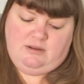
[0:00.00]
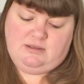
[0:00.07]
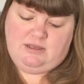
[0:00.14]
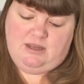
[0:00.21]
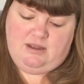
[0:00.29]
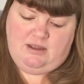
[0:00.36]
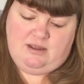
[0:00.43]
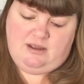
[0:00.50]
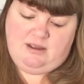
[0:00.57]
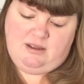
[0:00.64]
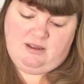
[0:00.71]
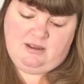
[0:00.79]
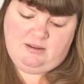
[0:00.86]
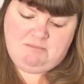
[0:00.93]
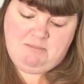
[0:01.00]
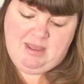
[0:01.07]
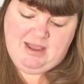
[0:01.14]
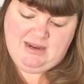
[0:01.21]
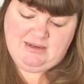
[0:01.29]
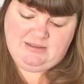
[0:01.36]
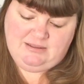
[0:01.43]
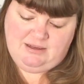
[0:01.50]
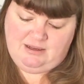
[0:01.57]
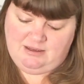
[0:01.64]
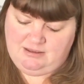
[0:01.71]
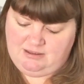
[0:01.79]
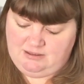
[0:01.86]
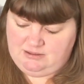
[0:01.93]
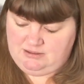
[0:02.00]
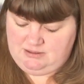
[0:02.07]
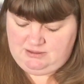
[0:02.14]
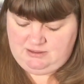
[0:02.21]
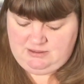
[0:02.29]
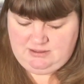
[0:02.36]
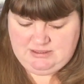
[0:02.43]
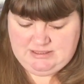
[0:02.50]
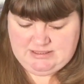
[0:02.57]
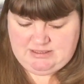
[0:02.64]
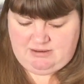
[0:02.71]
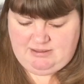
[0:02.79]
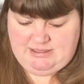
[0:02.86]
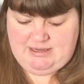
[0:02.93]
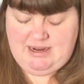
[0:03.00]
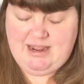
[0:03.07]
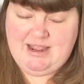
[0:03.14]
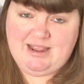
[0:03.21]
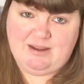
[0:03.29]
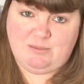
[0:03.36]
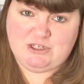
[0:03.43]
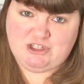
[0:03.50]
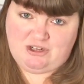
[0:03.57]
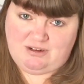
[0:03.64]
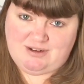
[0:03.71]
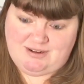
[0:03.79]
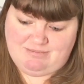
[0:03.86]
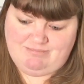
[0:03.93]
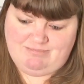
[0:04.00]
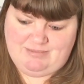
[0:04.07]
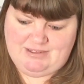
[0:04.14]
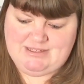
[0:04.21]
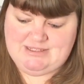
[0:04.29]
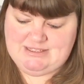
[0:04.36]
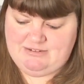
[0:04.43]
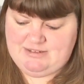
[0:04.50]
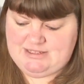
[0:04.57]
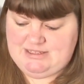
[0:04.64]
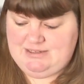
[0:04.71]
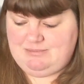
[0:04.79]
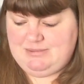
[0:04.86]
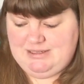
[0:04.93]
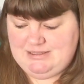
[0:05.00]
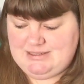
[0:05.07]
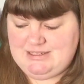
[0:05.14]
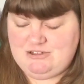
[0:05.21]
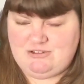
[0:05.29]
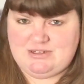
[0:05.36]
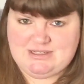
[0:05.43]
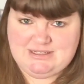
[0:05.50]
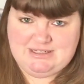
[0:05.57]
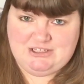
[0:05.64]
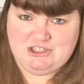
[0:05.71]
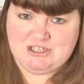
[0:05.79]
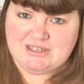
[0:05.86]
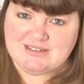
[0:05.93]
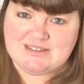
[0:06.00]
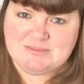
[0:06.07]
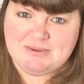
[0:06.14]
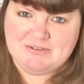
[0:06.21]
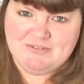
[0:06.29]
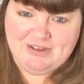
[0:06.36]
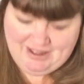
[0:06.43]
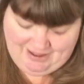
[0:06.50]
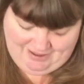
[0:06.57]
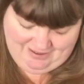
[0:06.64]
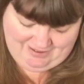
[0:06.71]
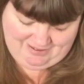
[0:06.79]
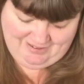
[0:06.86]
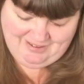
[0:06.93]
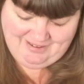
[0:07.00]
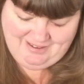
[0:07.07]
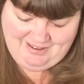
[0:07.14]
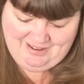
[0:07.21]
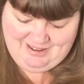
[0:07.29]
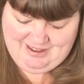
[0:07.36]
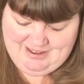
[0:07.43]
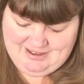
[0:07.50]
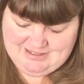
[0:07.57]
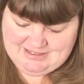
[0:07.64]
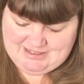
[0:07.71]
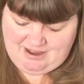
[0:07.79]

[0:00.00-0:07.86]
The main design in here, which I seriously am considering stitching, to be fair, is